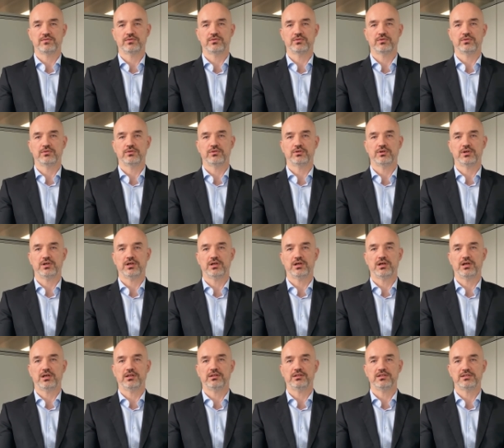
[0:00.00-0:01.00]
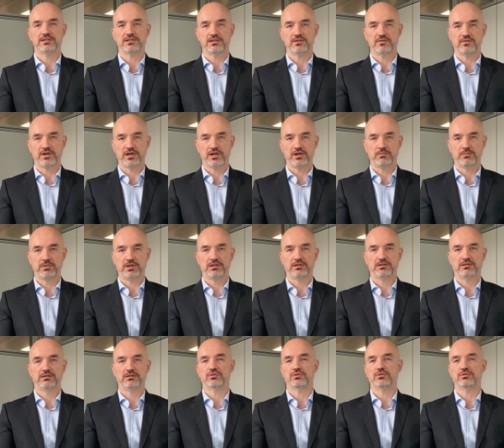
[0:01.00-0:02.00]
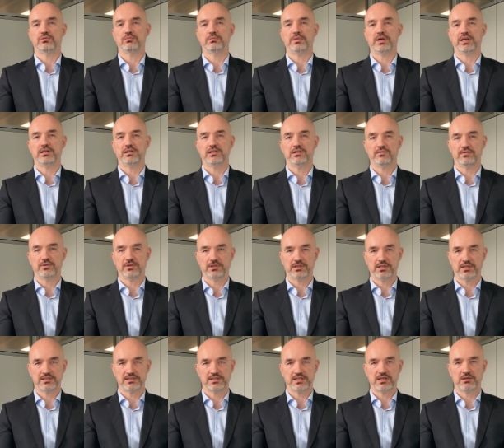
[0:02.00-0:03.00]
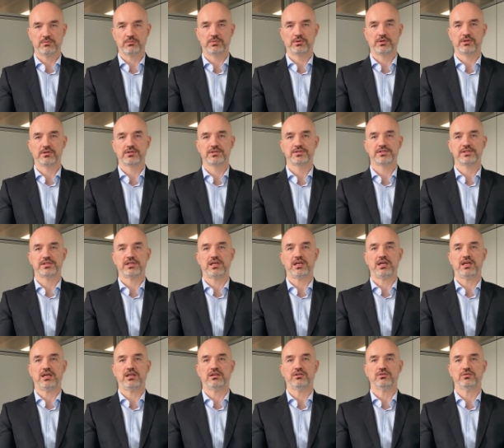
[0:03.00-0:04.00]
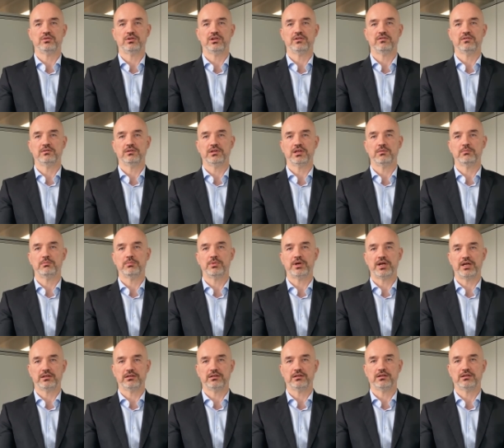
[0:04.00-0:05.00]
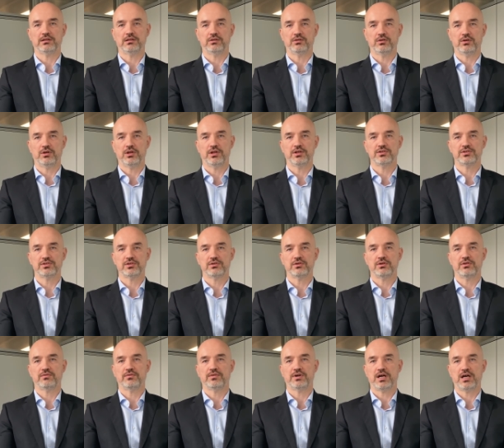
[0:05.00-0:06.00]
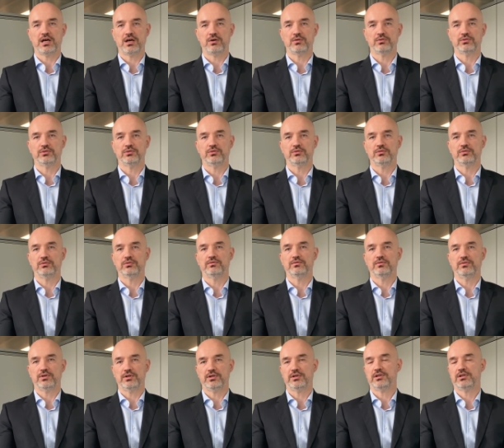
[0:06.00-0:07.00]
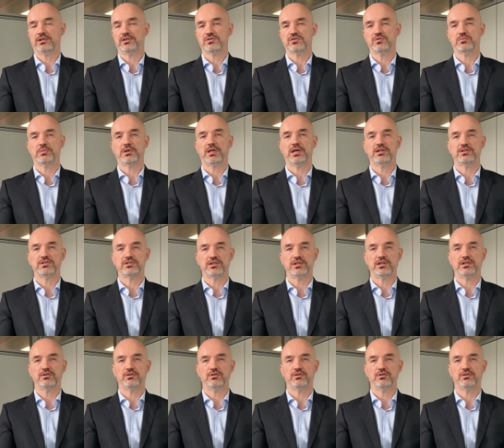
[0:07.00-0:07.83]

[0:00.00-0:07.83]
for this environment through many different examples and through giving them practical knowledge of how to work in supply chain